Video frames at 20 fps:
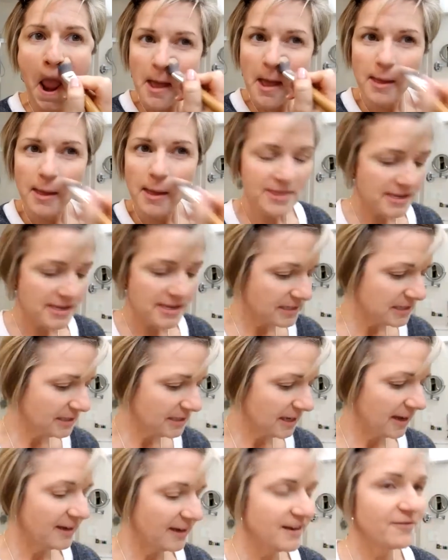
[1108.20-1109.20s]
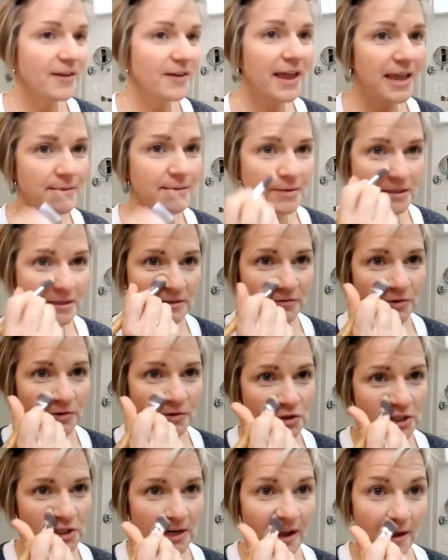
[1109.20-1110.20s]
This is kind of Amy's
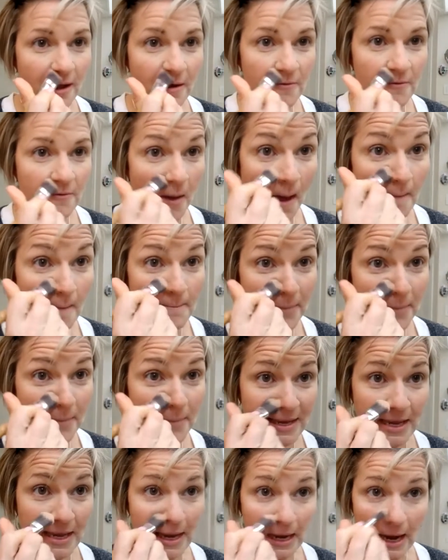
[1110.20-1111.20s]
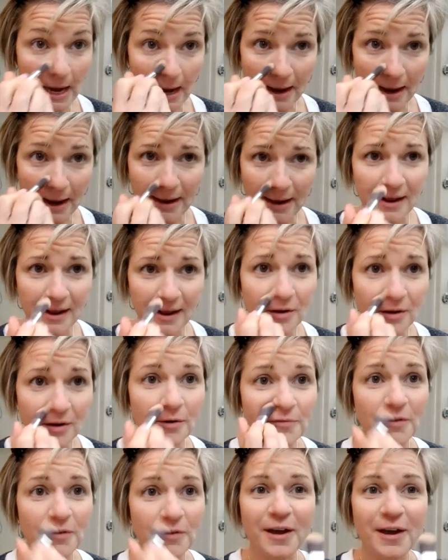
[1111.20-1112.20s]
version of a baking. And I don't know
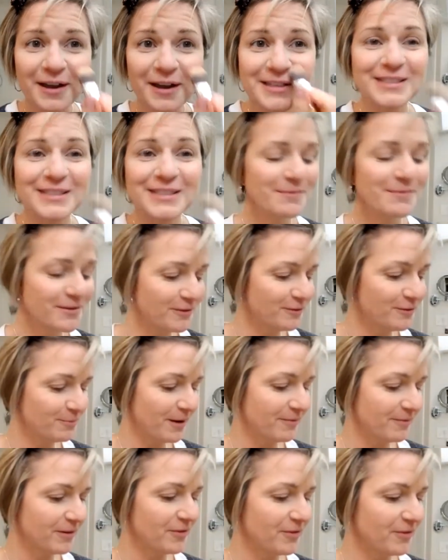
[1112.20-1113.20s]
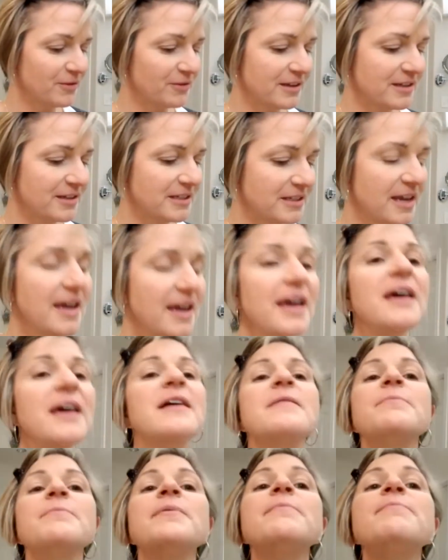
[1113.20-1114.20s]
if some of you've probably heard this,
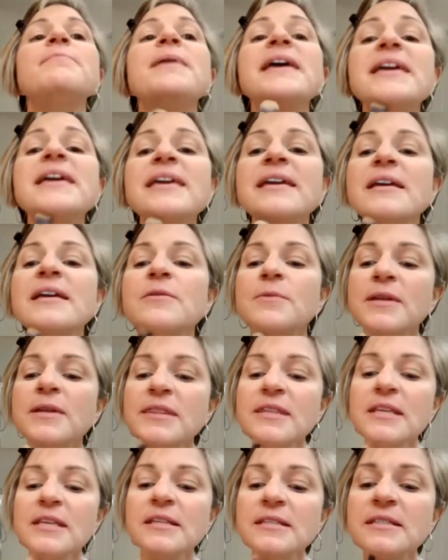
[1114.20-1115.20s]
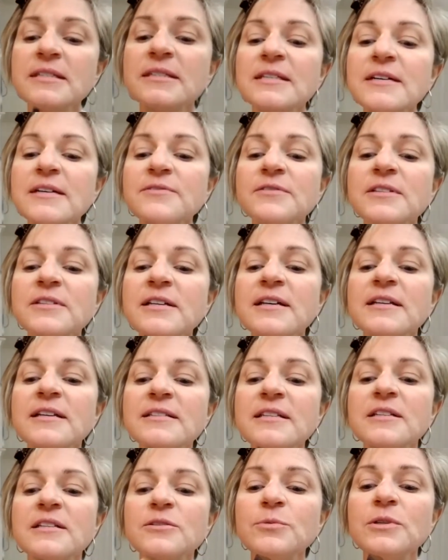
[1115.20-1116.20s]
but baking, what this stuff does
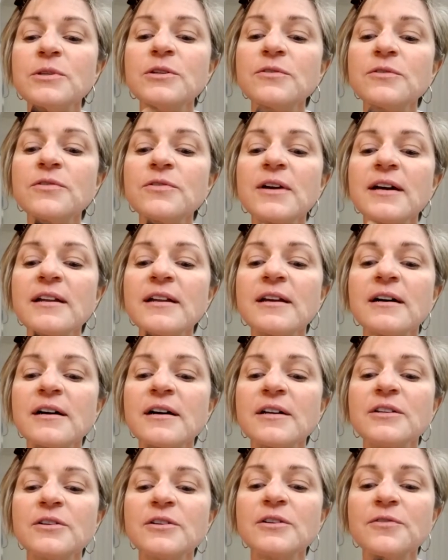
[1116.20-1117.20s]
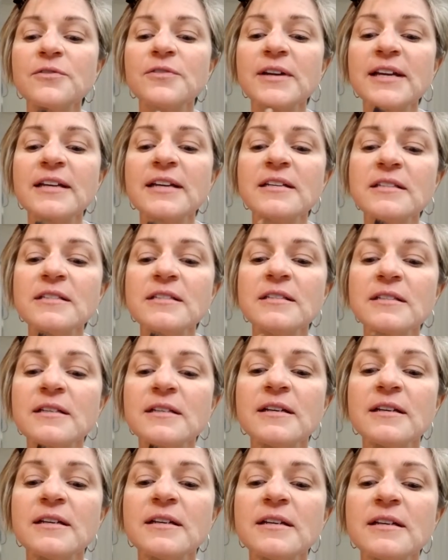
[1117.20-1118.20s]
is when you've got it on your face, I
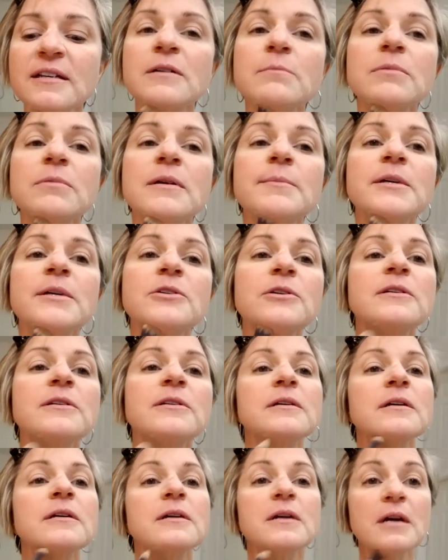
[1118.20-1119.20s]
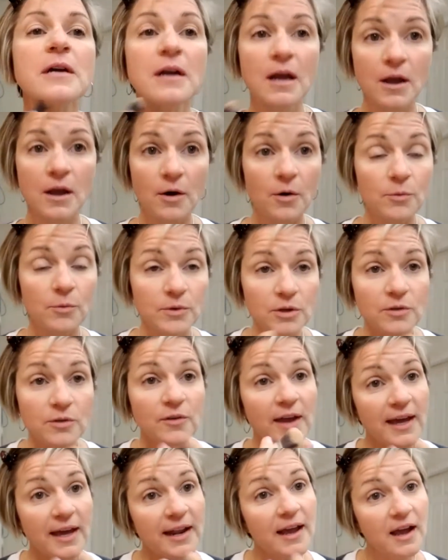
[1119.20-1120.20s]
have a little blemish right there. When you've
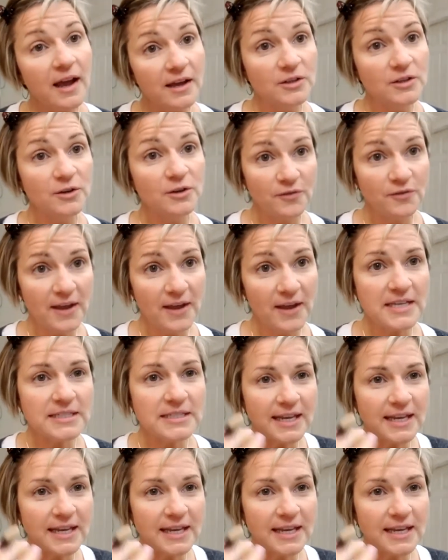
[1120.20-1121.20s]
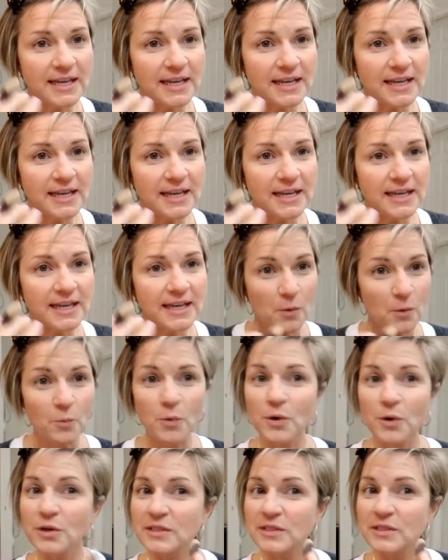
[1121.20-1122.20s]
got it on your face, it kind of
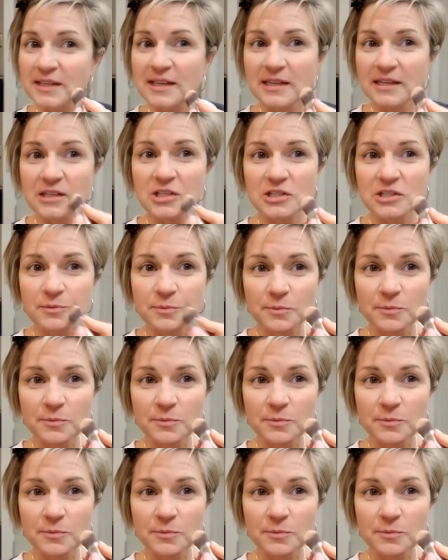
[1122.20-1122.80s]
works in and just